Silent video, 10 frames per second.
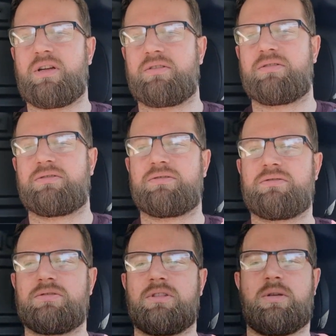
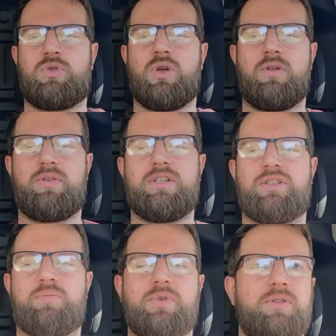I'm sure there
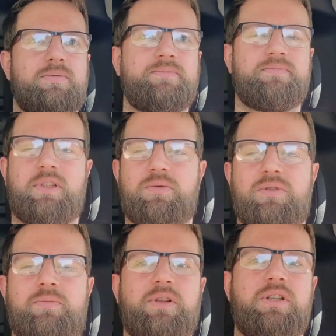is, but I'm
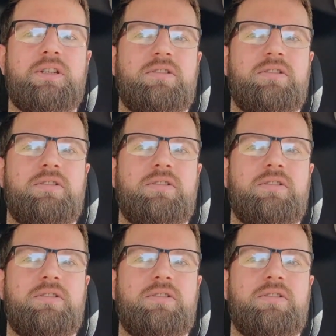just really...